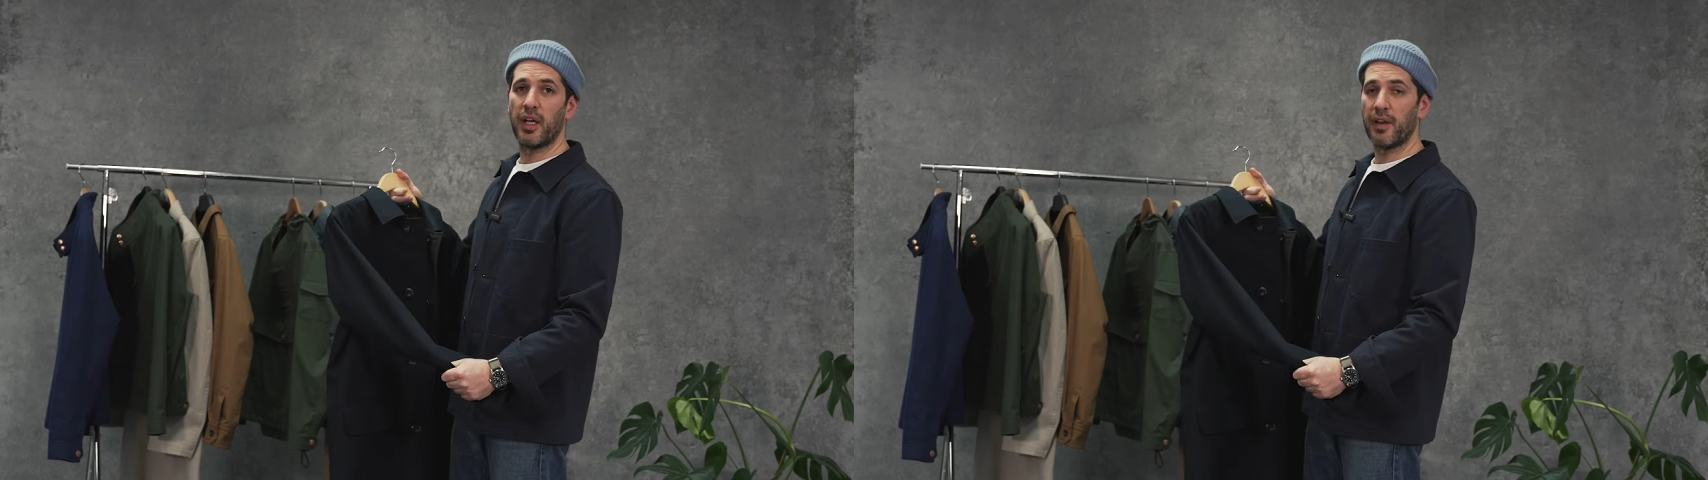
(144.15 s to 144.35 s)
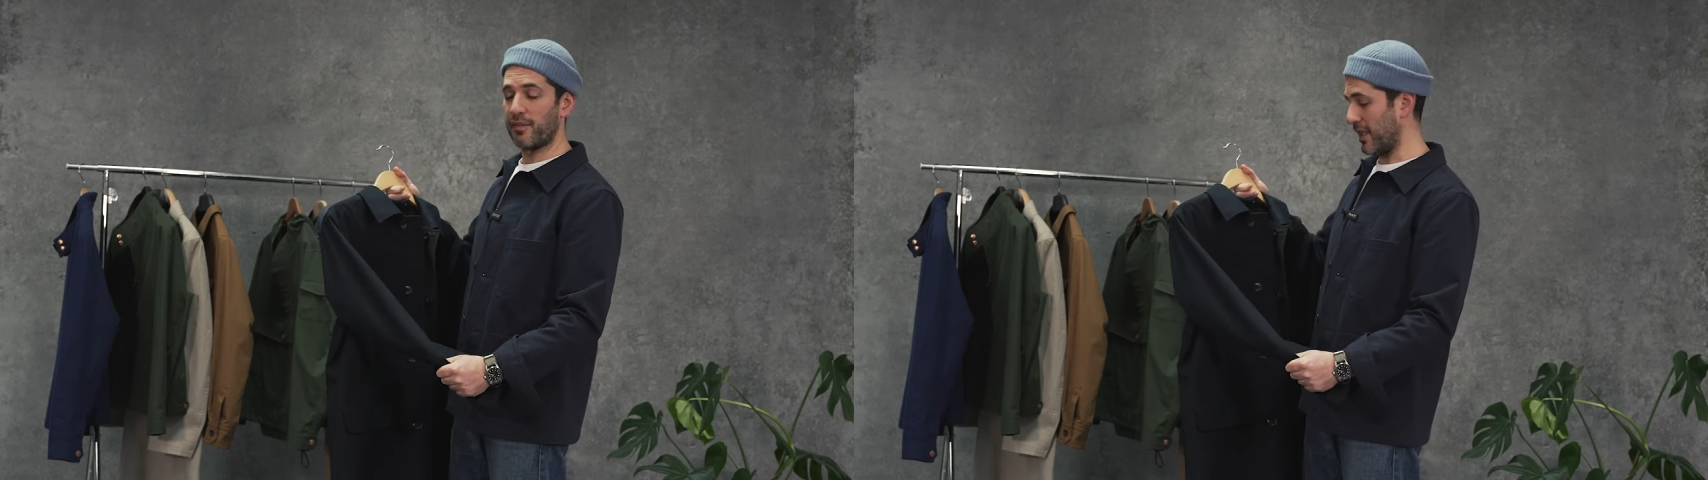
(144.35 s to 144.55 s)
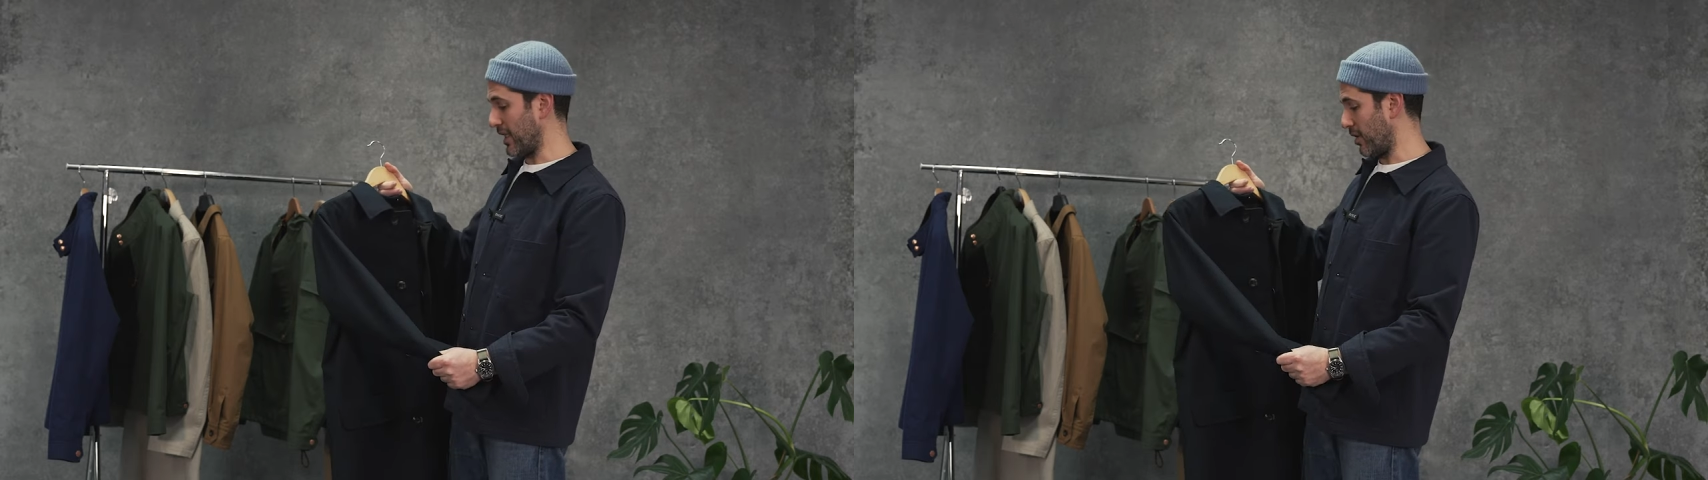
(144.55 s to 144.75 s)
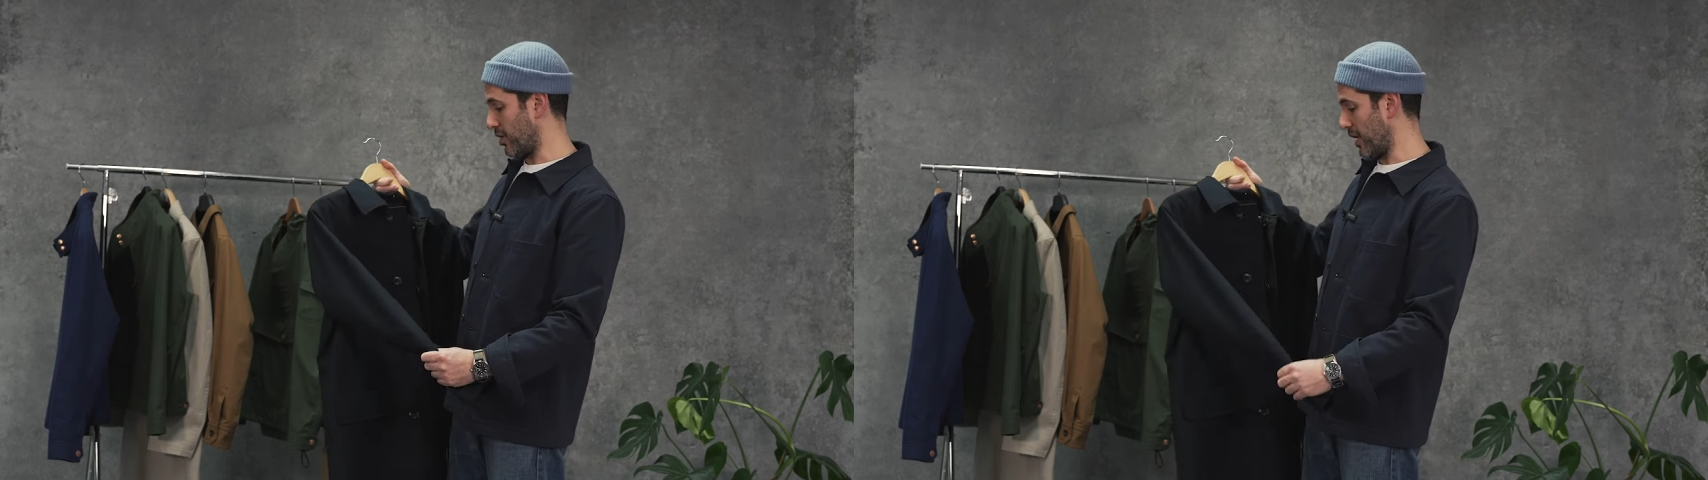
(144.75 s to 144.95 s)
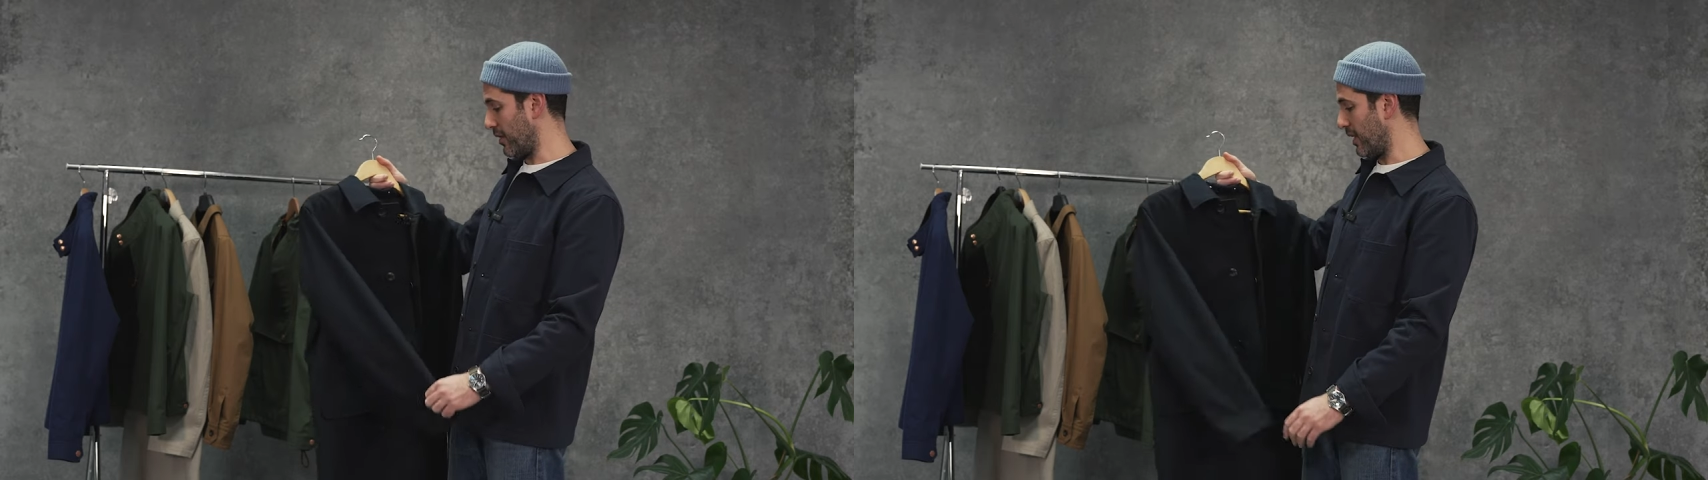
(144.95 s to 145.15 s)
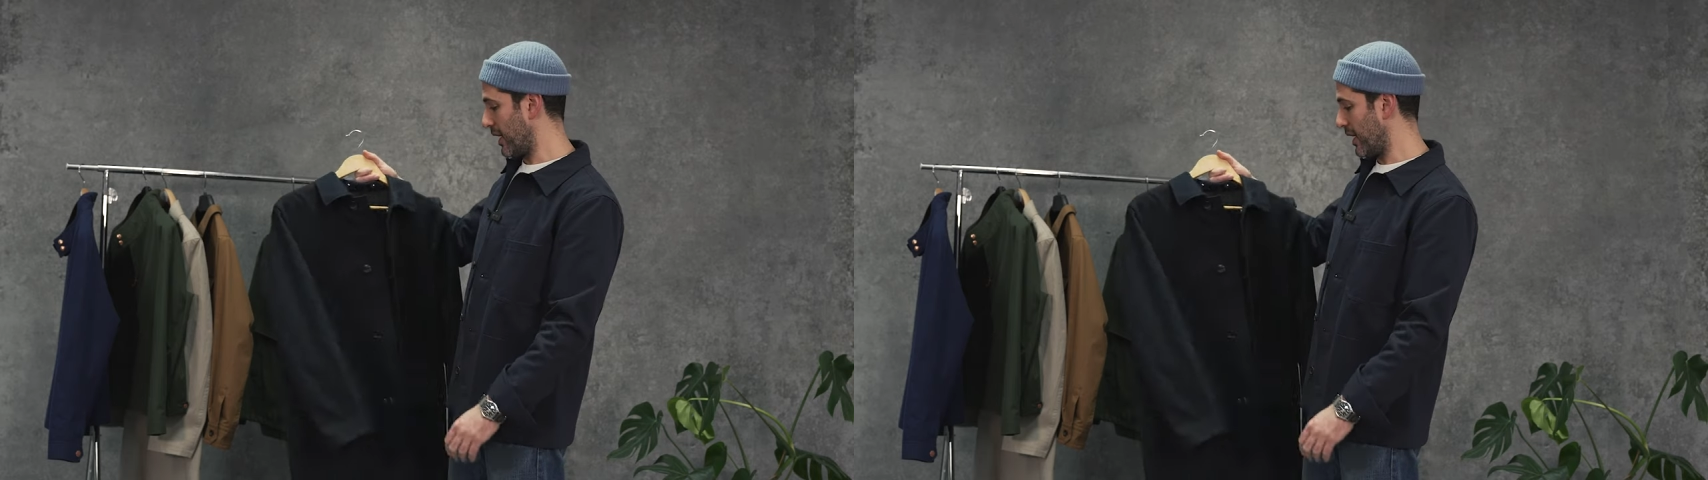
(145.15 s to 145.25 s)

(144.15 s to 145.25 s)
uh, shell.